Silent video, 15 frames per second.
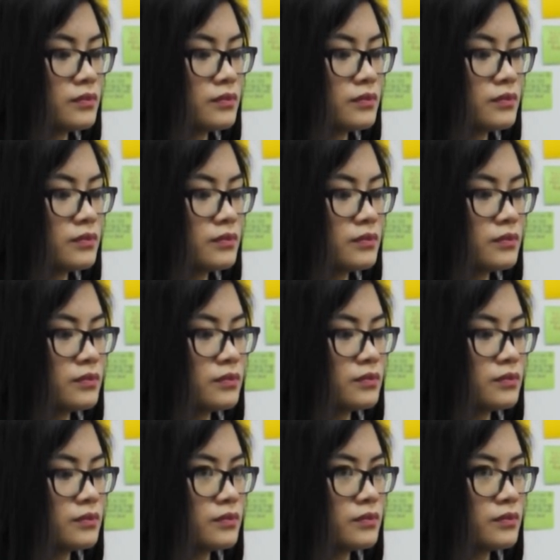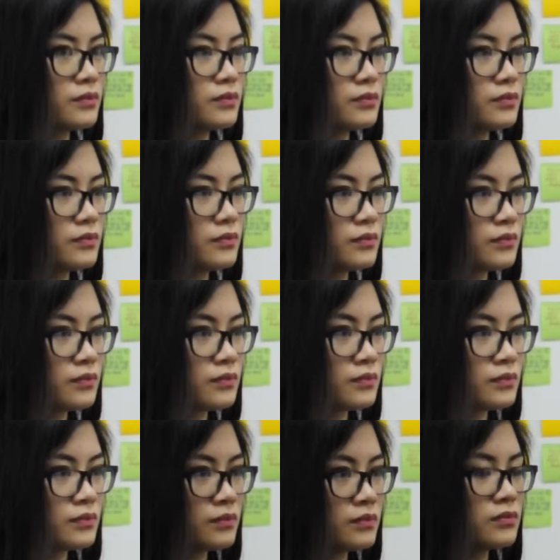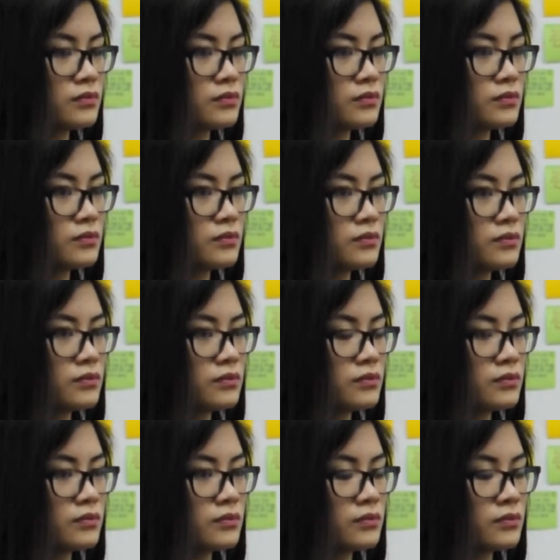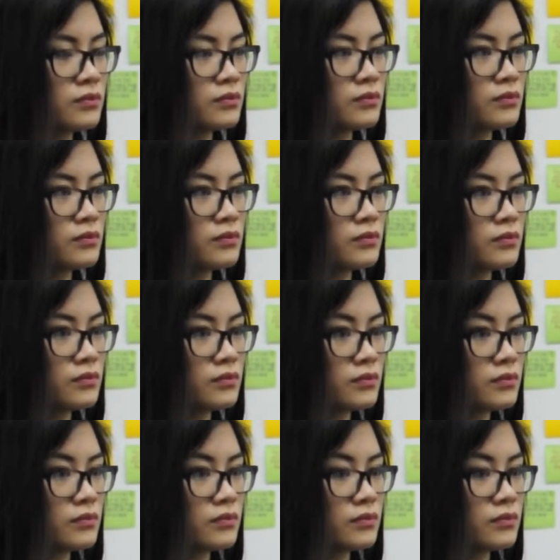[no speech]